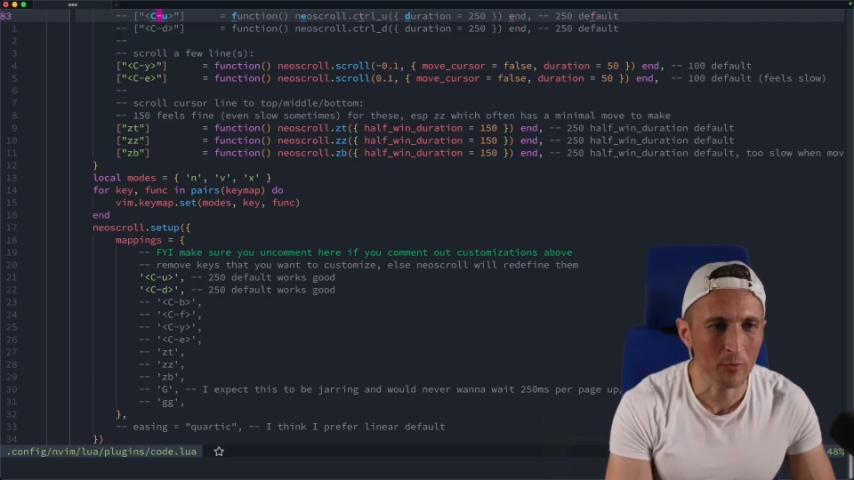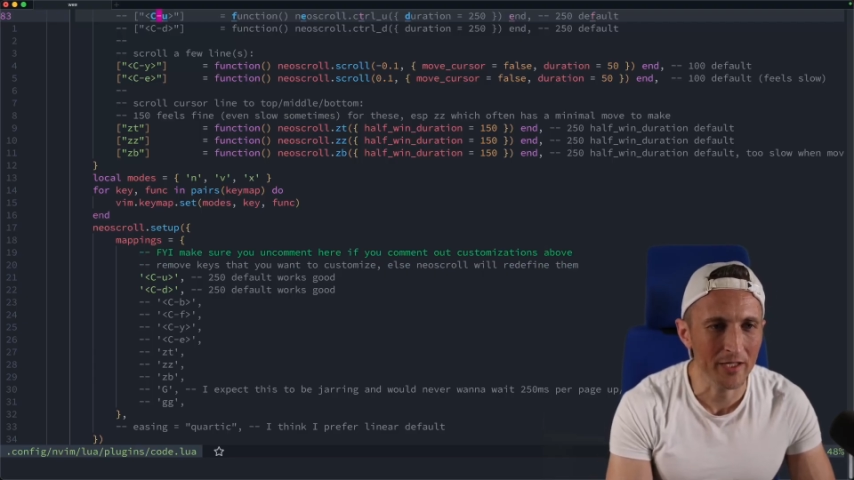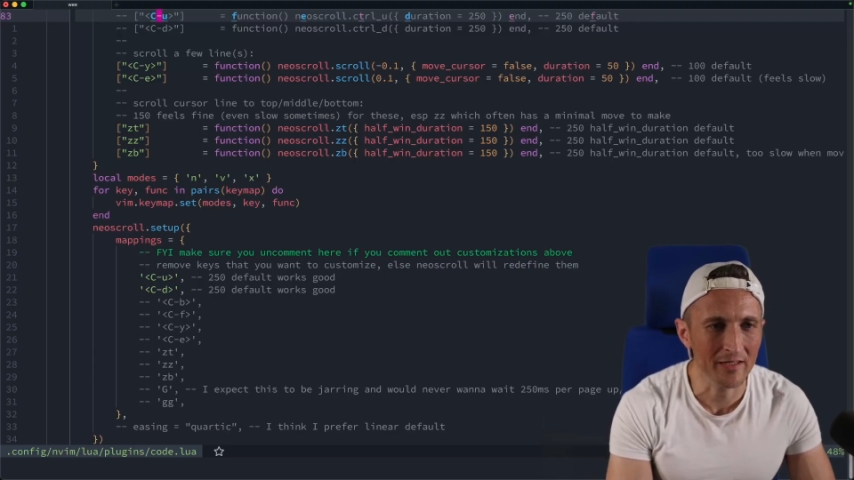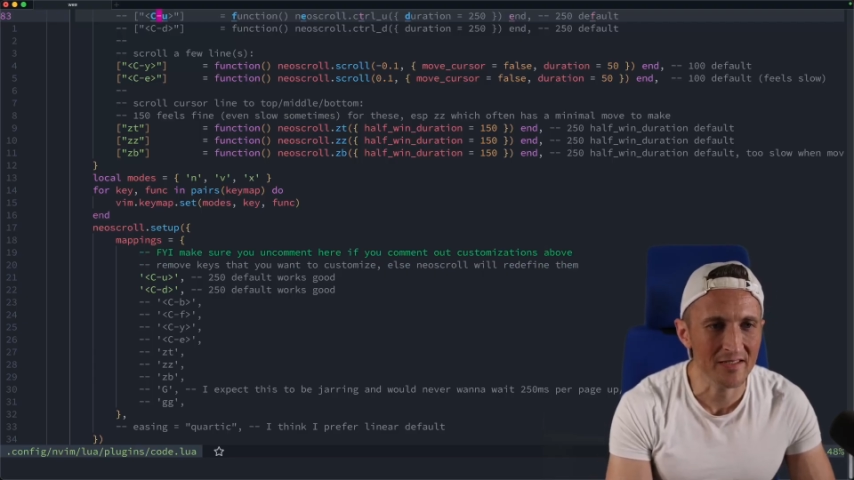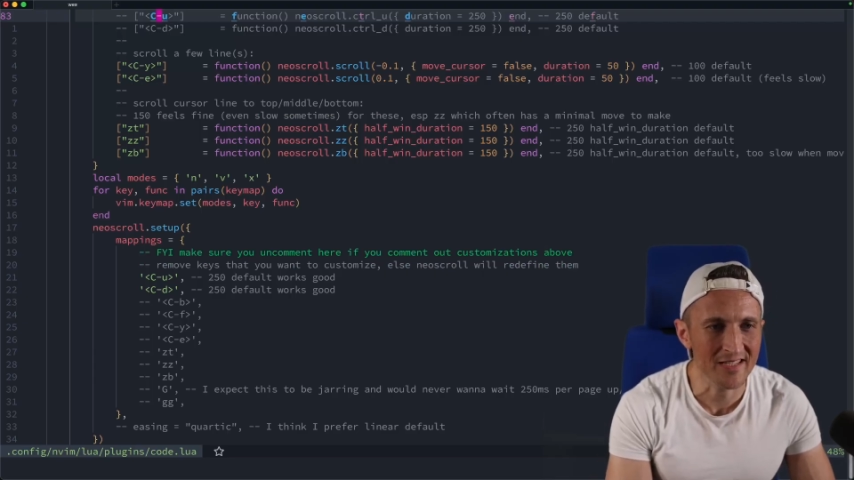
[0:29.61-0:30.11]
where
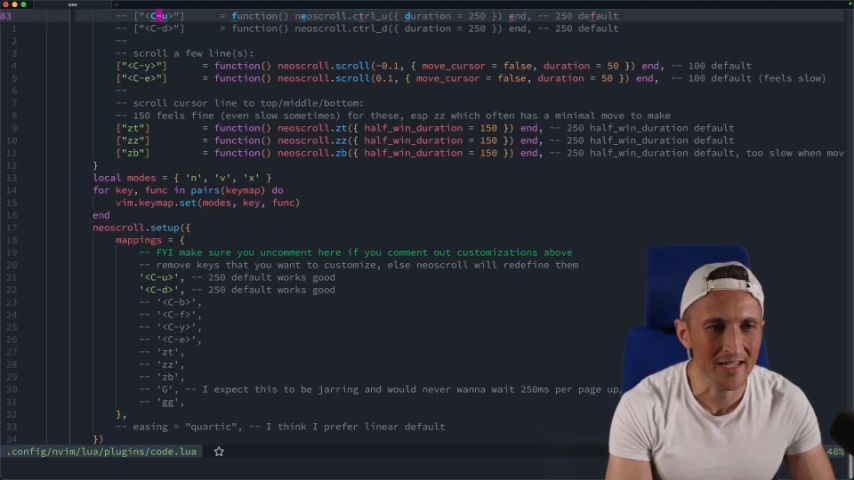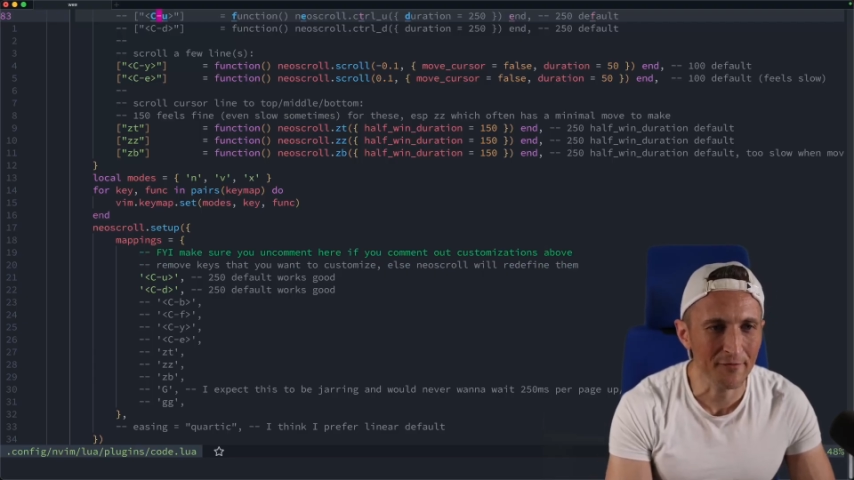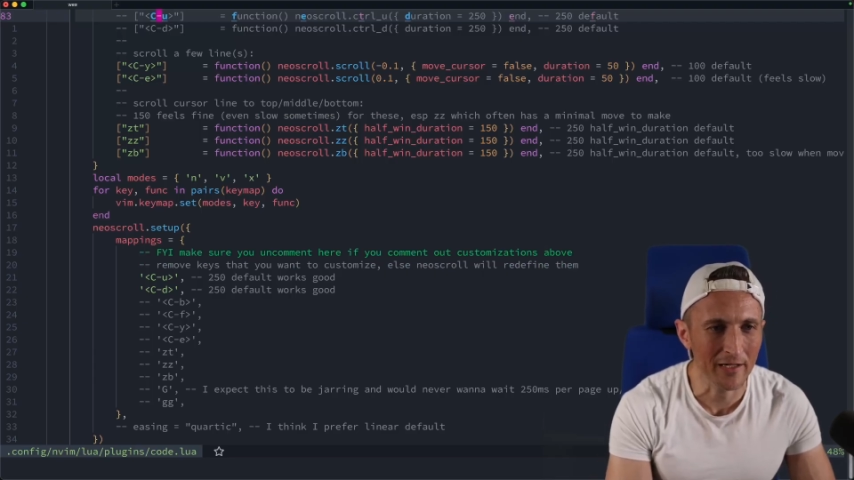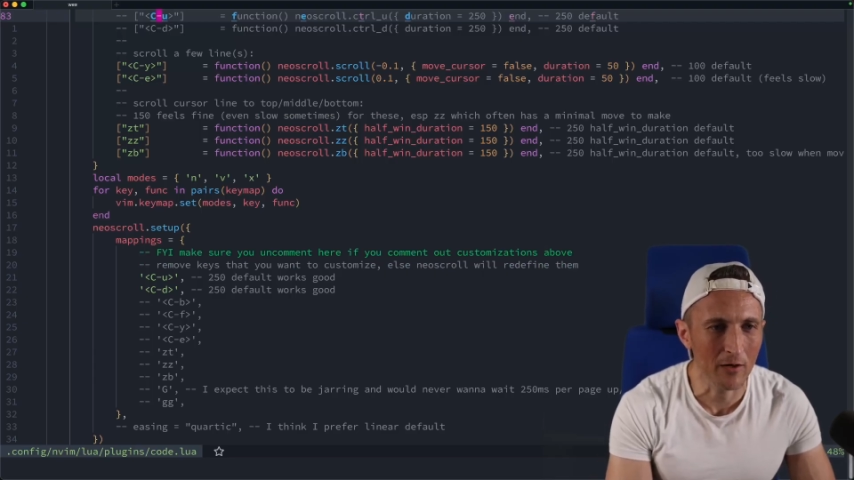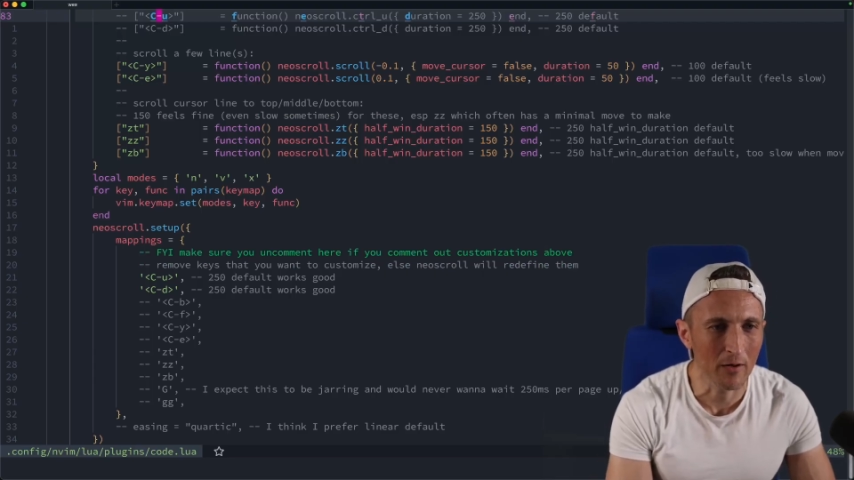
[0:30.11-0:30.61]
you can see
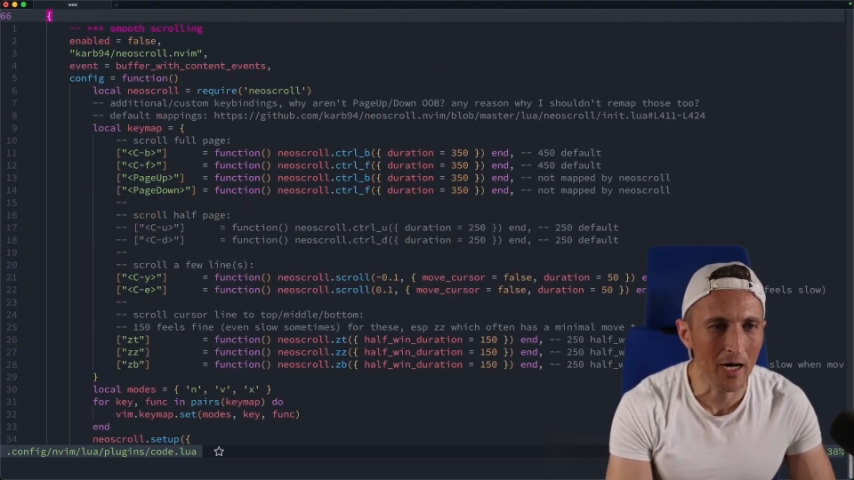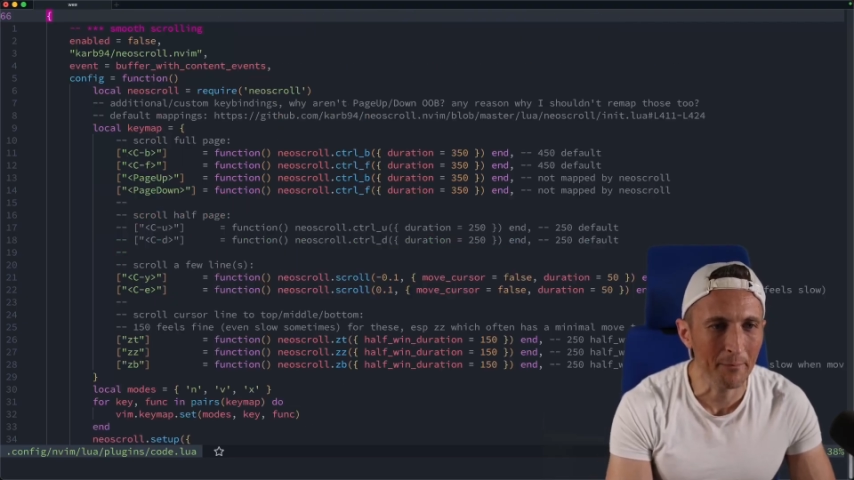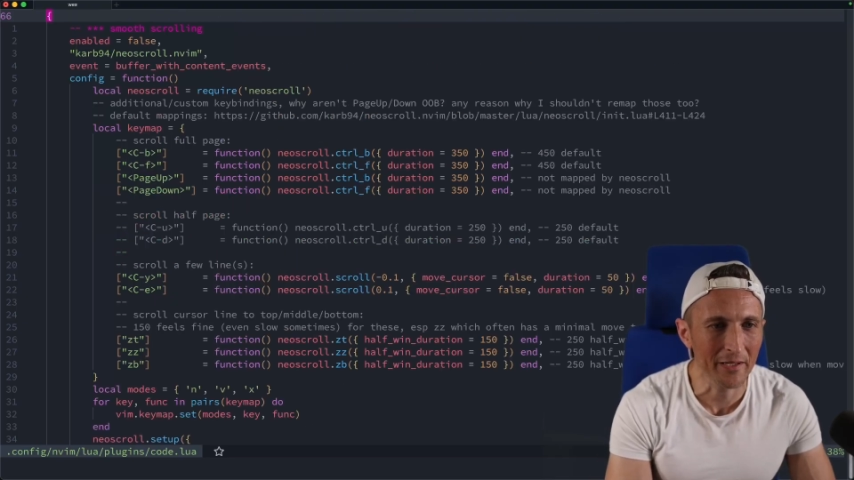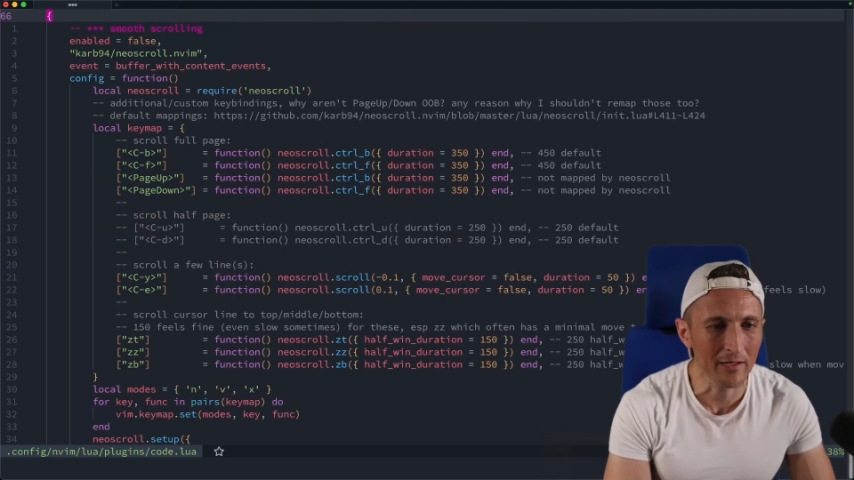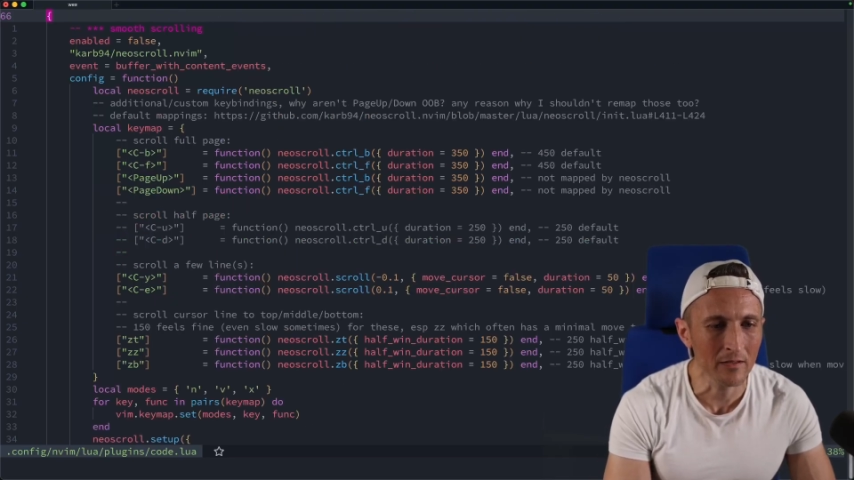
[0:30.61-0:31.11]
if I go
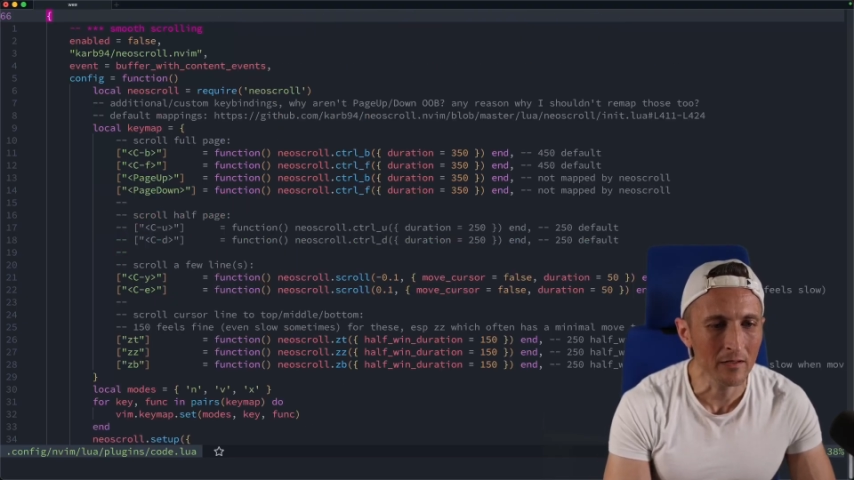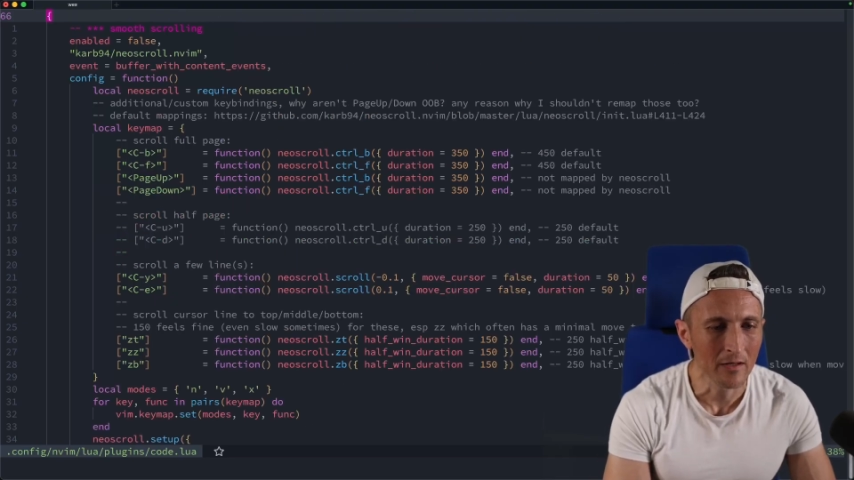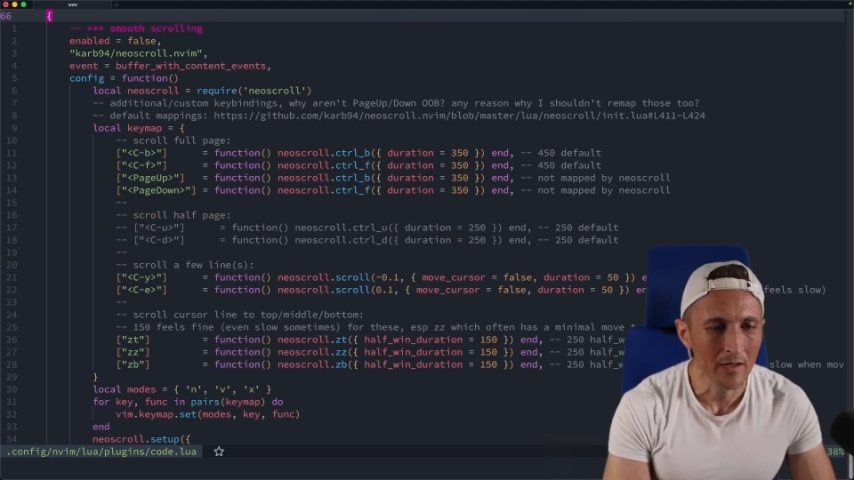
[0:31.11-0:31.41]
up here,